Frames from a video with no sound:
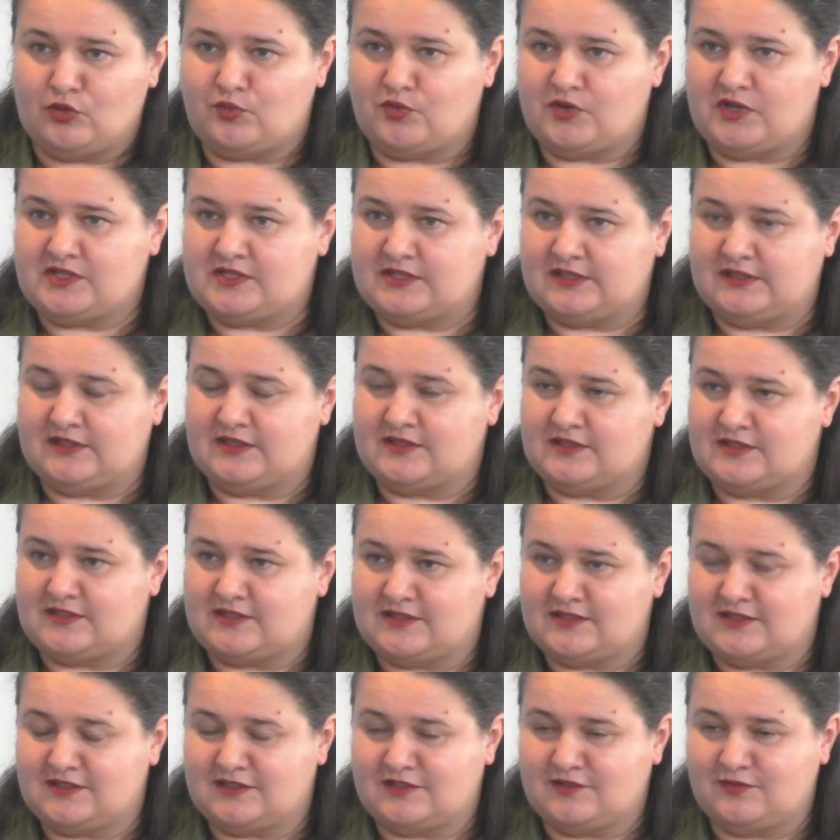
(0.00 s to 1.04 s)

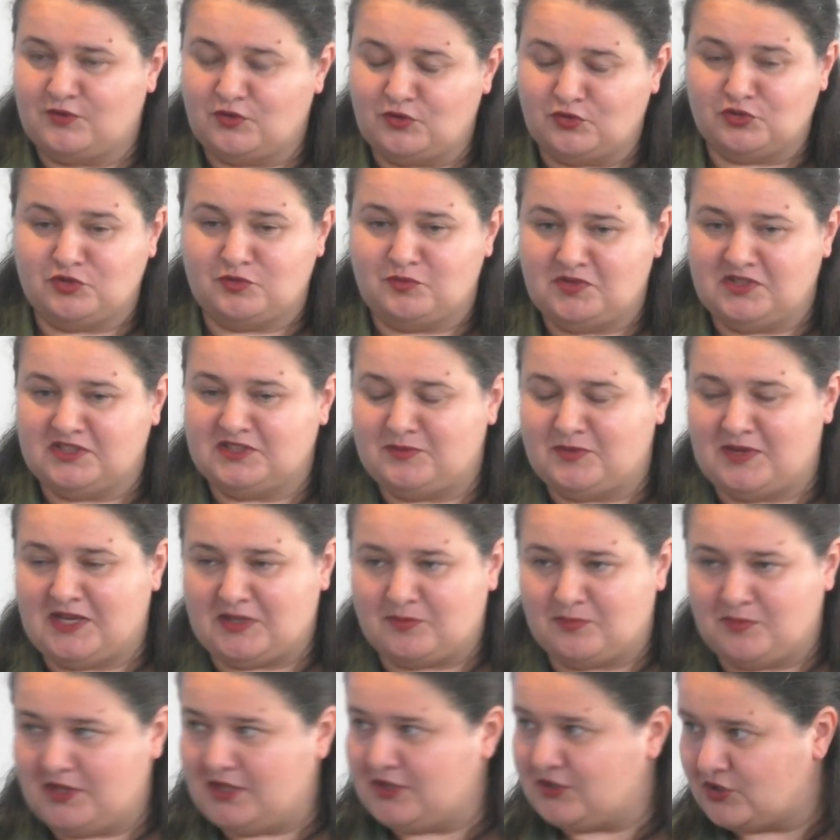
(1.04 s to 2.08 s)
president's uh, quote, build
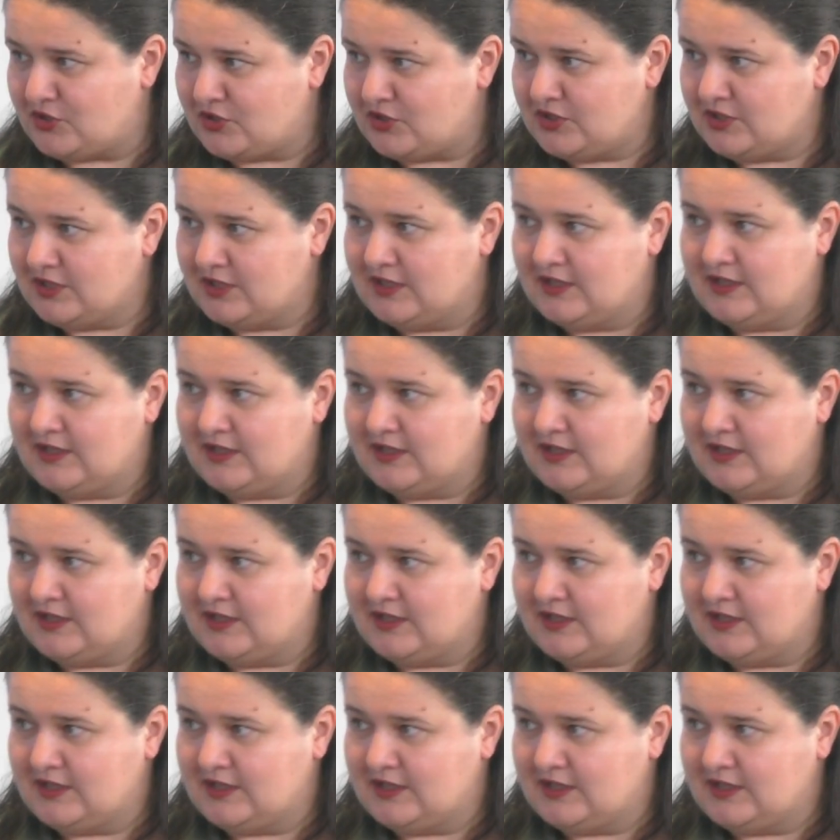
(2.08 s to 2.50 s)
back better,